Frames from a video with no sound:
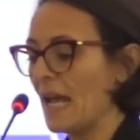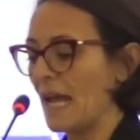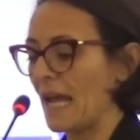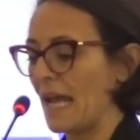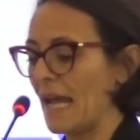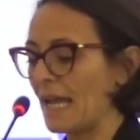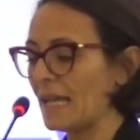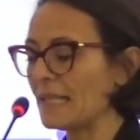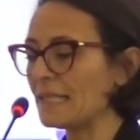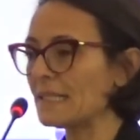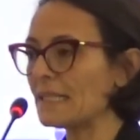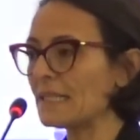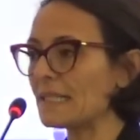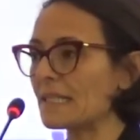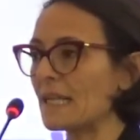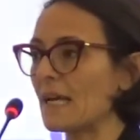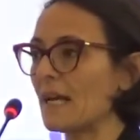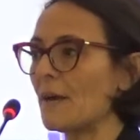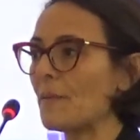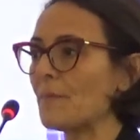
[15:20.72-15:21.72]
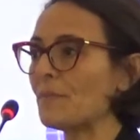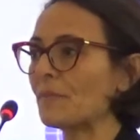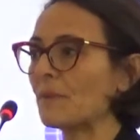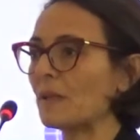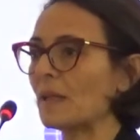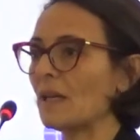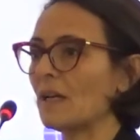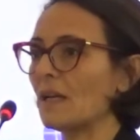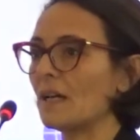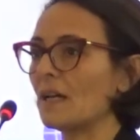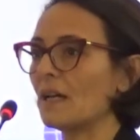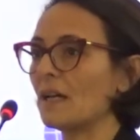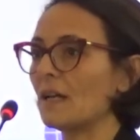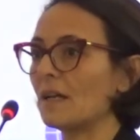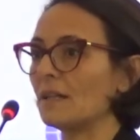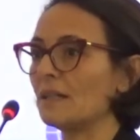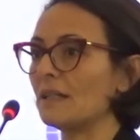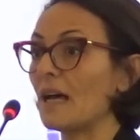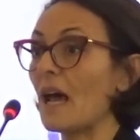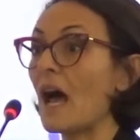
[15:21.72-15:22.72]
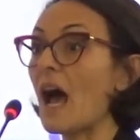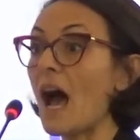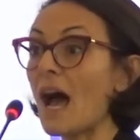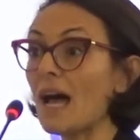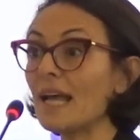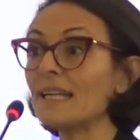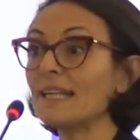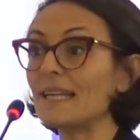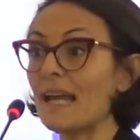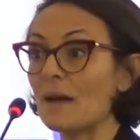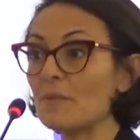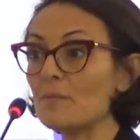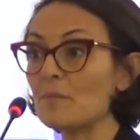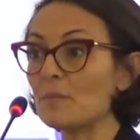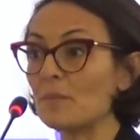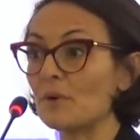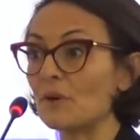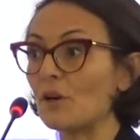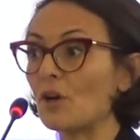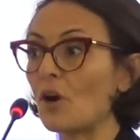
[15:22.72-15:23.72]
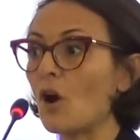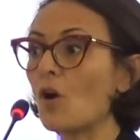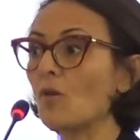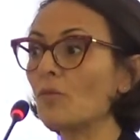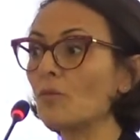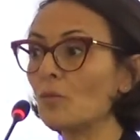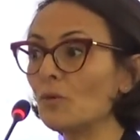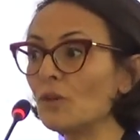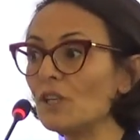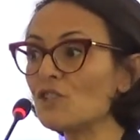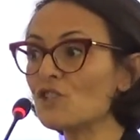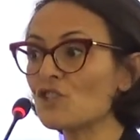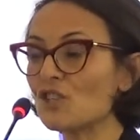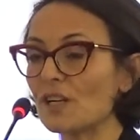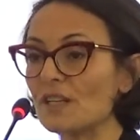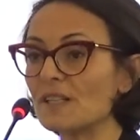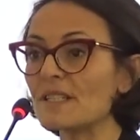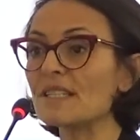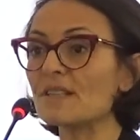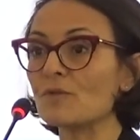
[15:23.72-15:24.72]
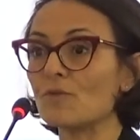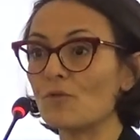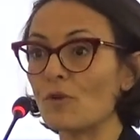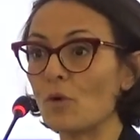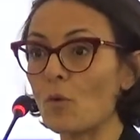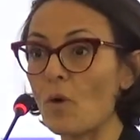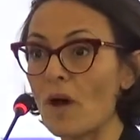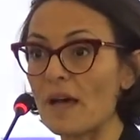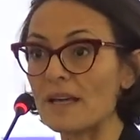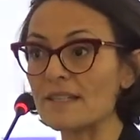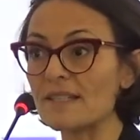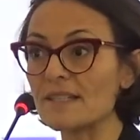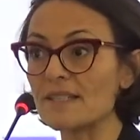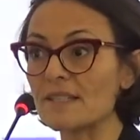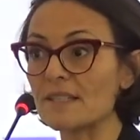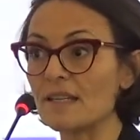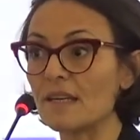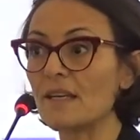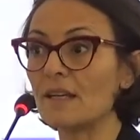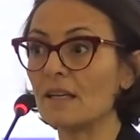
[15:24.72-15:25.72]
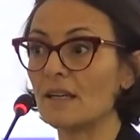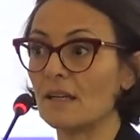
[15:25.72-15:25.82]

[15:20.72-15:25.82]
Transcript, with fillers: and um, uh, the high number of wheelchairs requests uh,